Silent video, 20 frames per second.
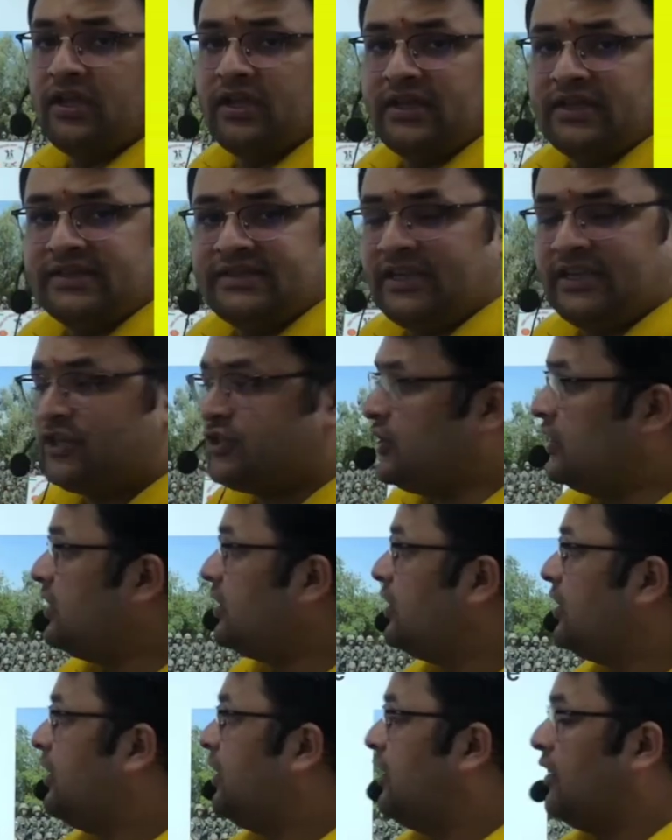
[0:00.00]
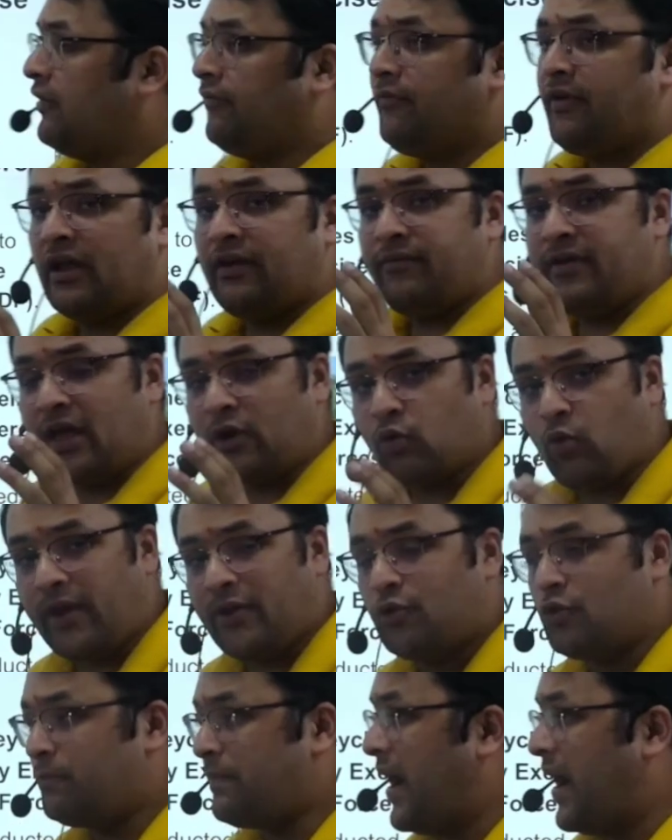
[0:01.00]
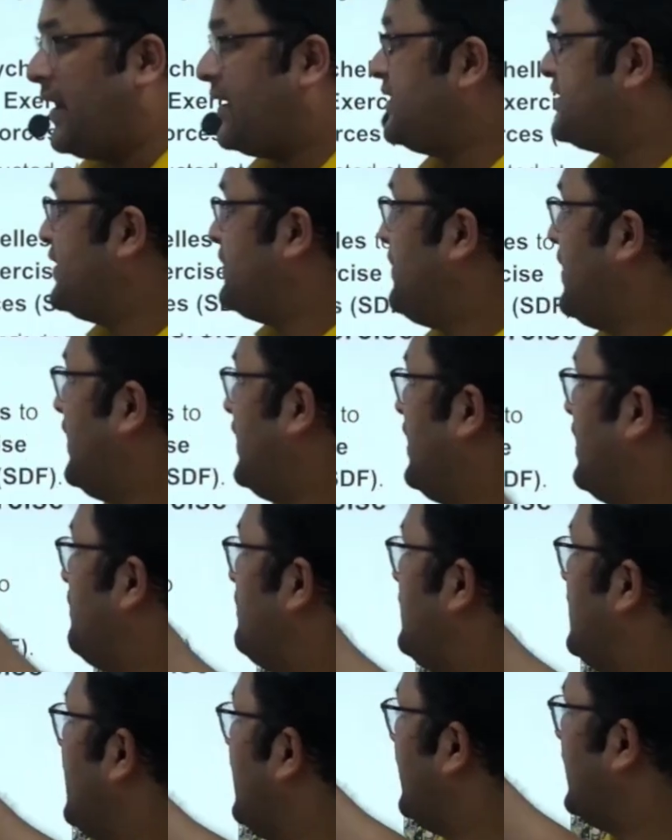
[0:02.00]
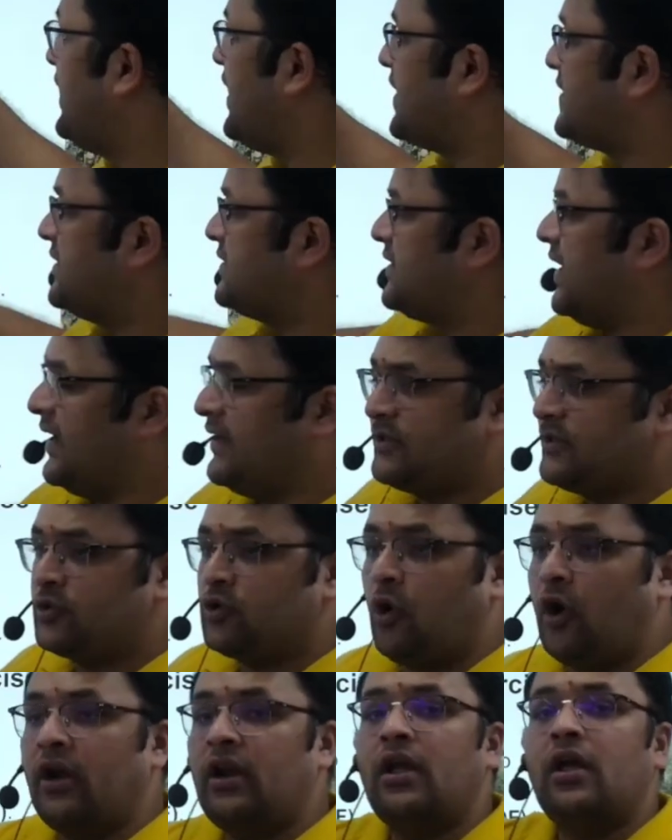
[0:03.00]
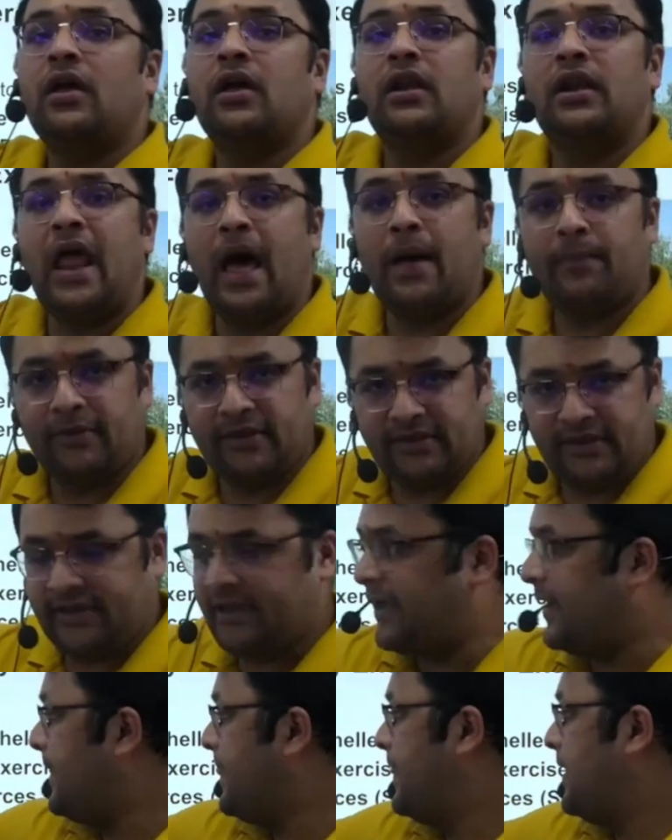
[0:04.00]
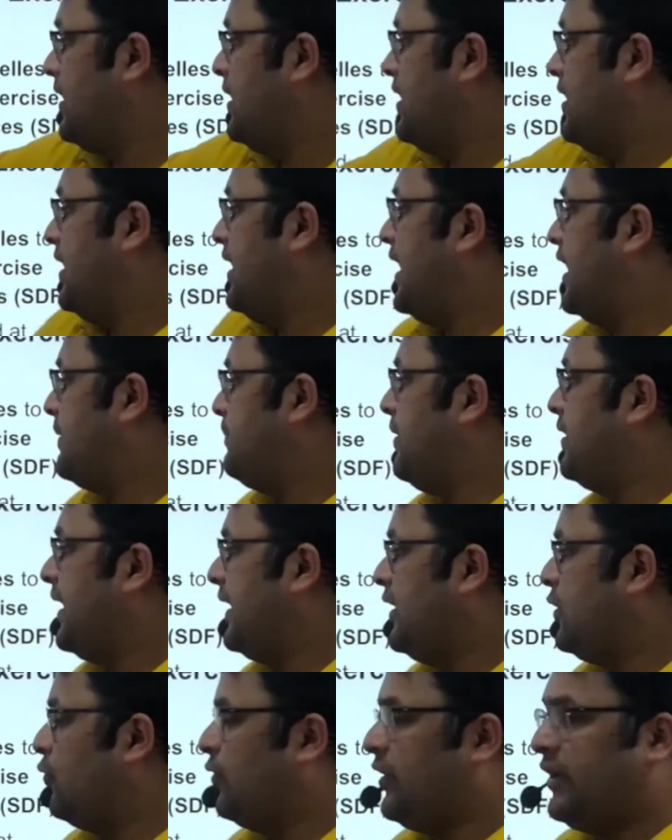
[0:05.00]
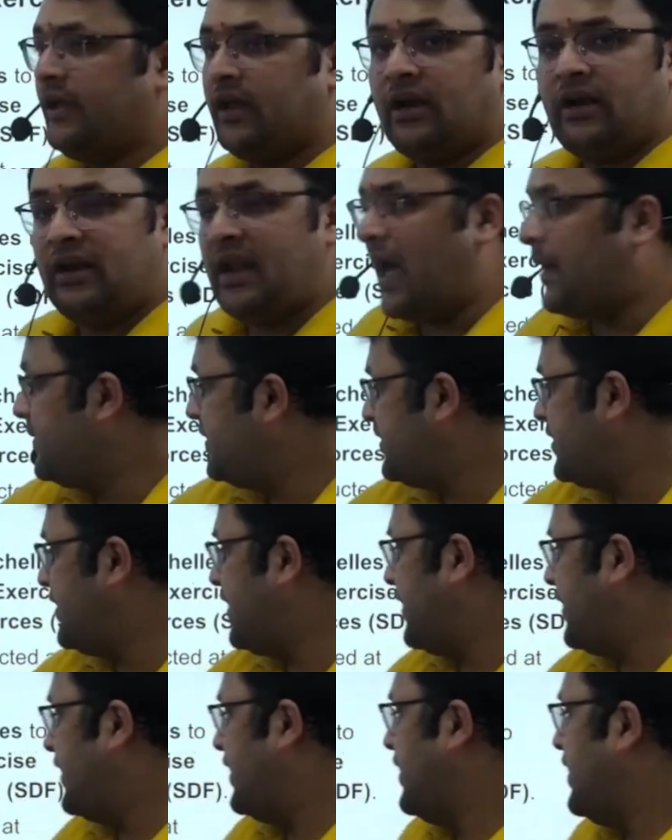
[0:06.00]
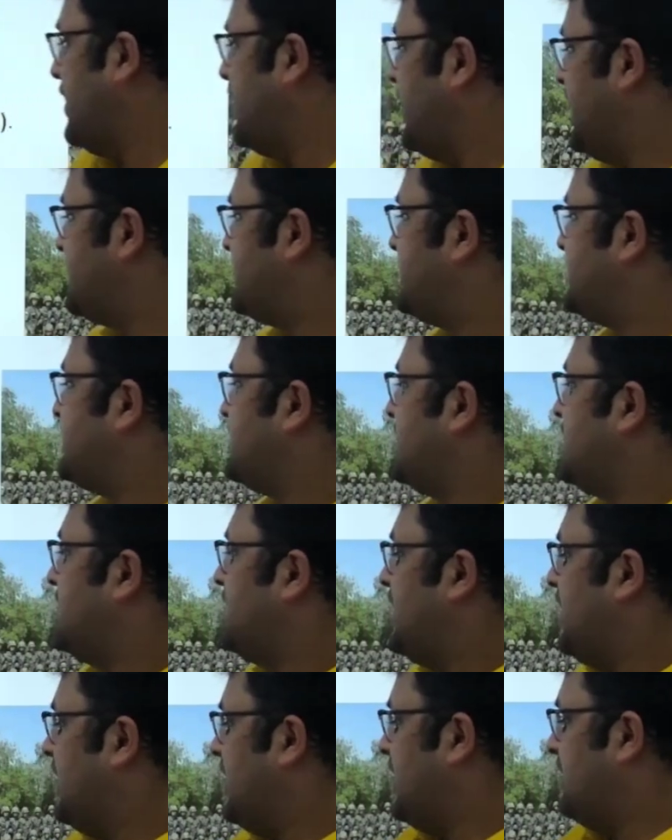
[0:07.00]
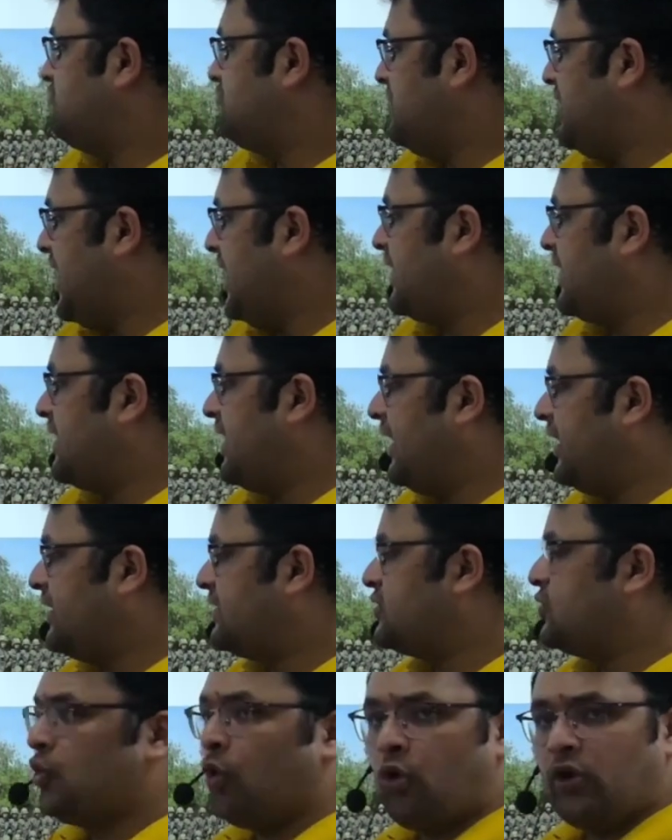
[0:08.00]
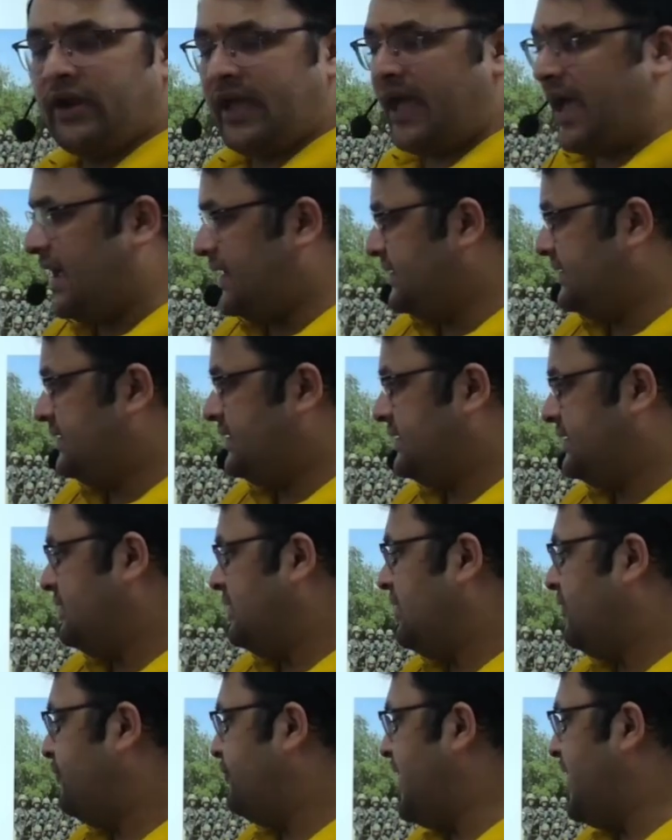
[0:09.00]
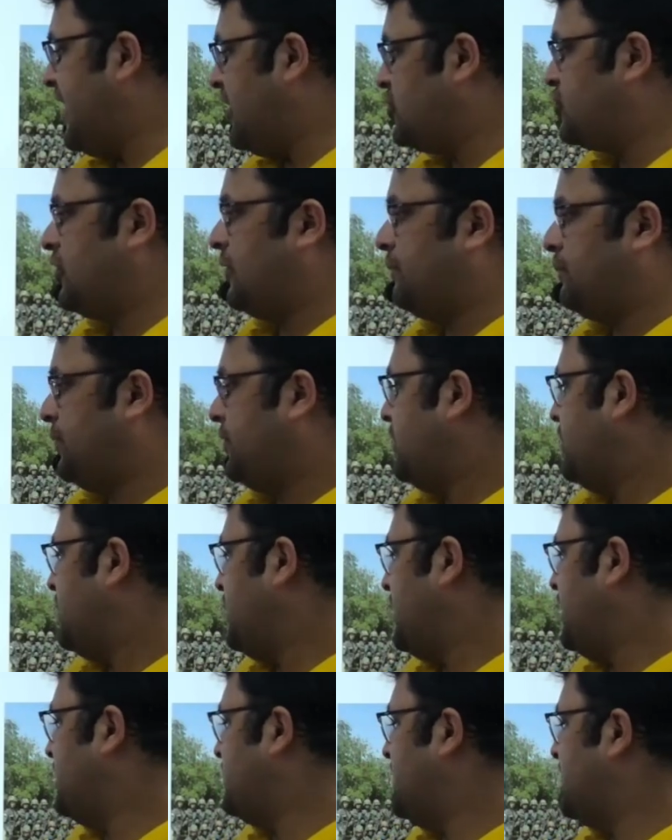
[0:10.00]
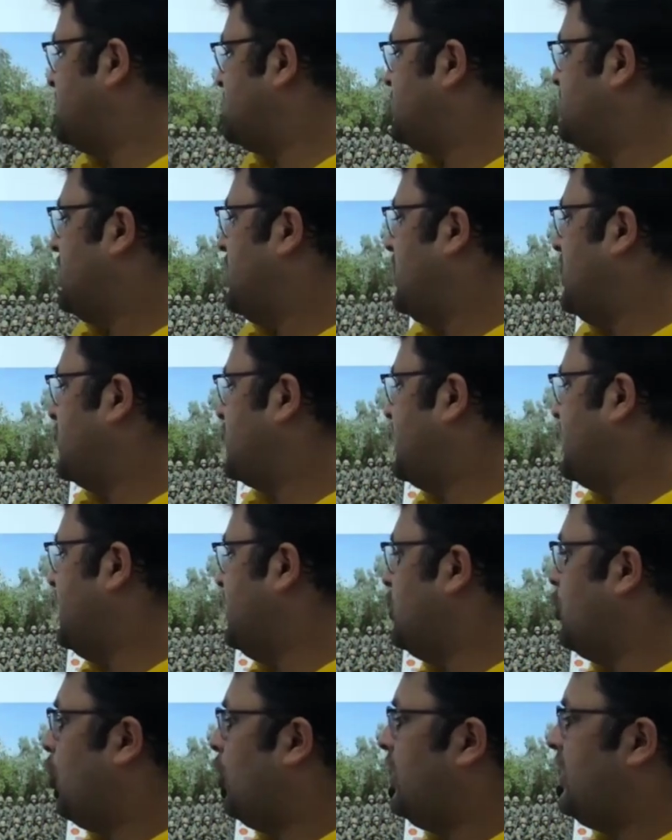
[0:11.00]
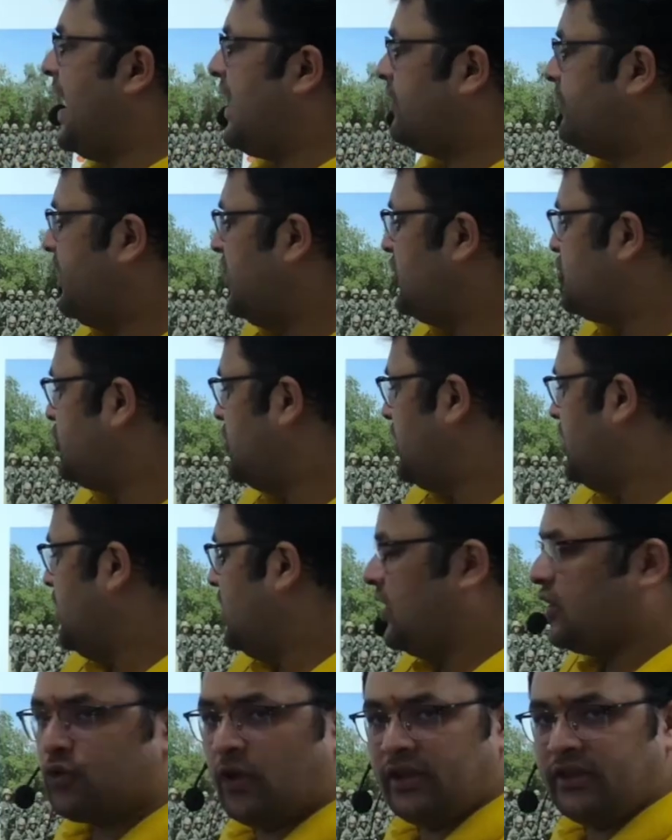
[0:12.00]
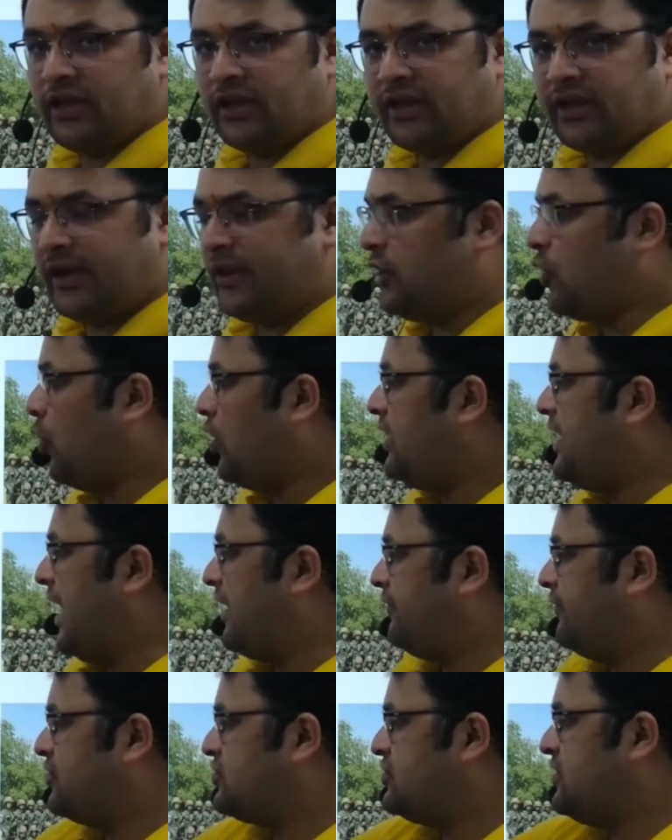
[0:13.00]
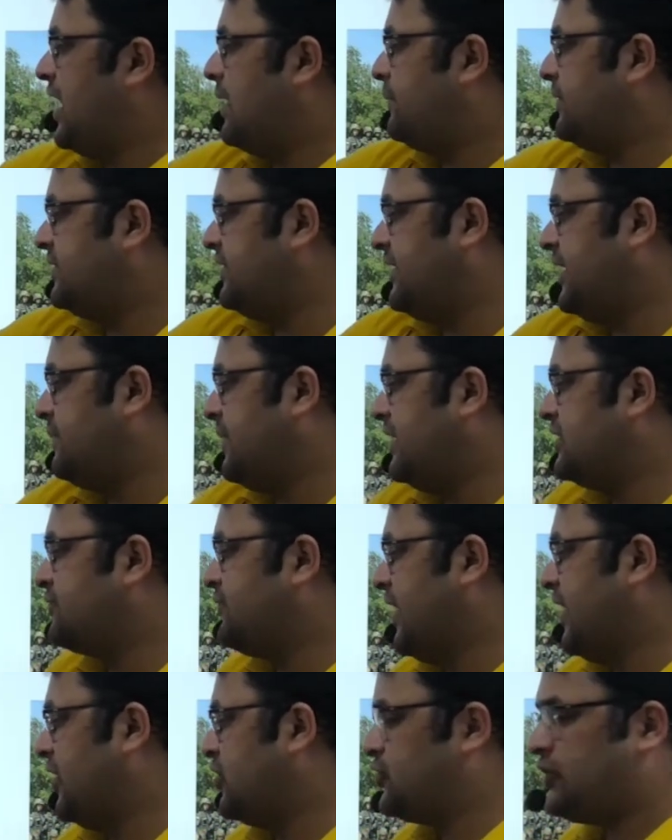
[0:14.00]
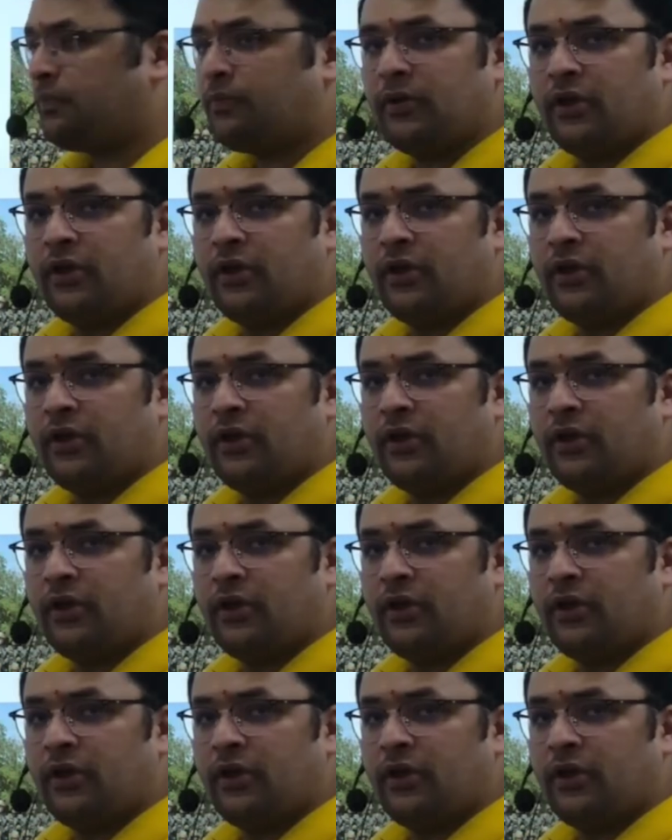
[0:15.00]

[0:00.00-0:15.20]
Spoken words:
Seychelles, where we are going to participate in a military exercise called L'Amitié. Let me tell you, dear, L'Amitié is it is known as friendship in this Creole language. So in the Creole language, L'Amitié means friendship.